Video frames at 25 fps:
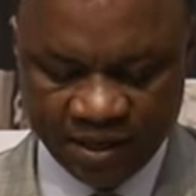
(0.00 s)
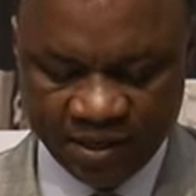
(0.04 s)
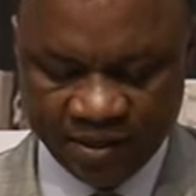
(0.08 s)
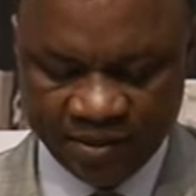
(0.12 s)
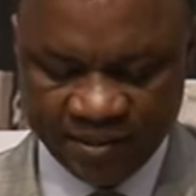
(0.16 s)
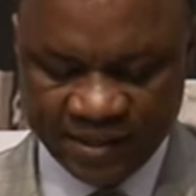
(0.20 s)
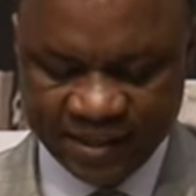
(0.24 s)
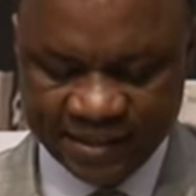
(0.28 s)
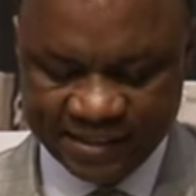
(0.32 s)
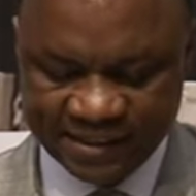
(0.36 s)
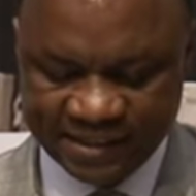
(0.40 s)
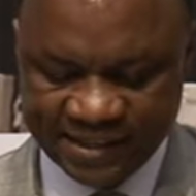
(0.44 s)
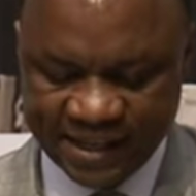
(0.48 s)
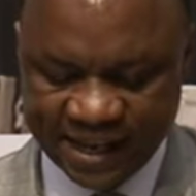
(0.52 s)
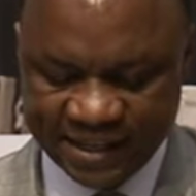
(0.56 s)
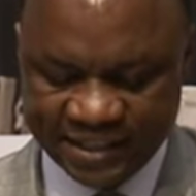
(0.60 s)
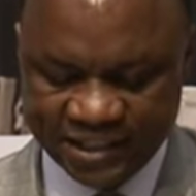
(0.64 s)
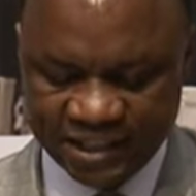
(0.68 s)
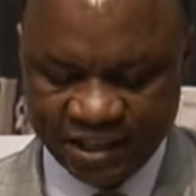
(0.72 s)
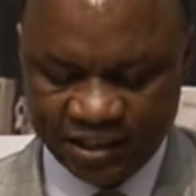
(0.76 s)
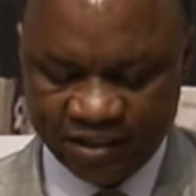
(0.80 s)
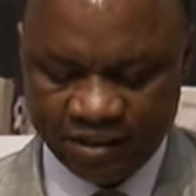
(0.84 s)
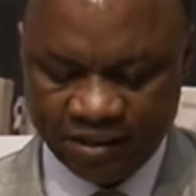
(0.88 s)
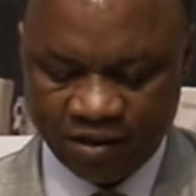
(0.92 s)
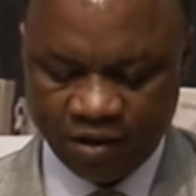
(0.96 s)
This
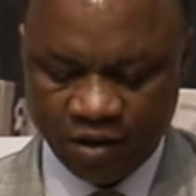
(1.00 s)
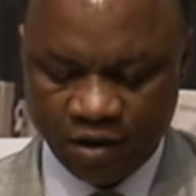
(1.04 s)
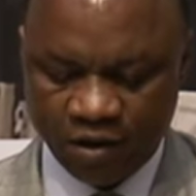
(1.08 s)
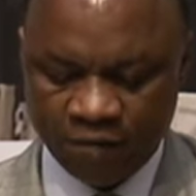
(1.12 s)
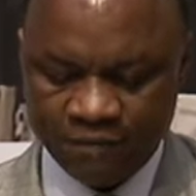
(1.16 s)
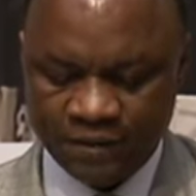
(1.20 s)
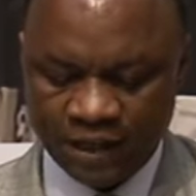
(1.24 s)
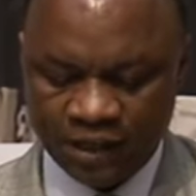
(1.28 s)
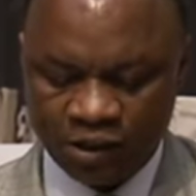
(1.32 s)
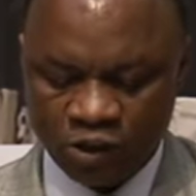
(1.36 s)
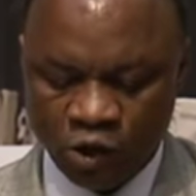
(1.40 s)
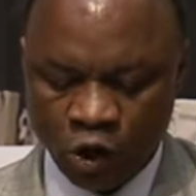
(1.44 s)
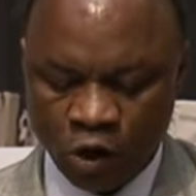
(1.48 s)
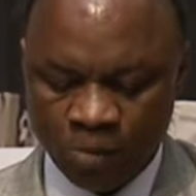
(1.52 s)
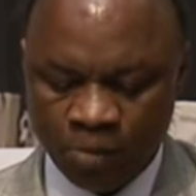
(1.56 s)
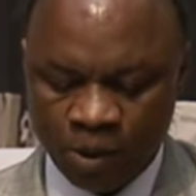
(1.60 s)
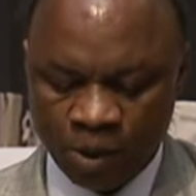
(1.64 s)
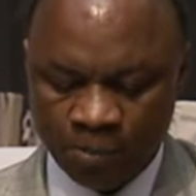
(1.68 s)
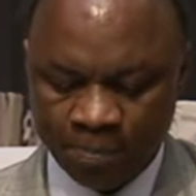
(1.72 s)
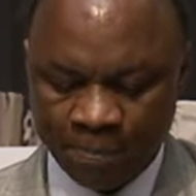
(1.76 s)
session of the Global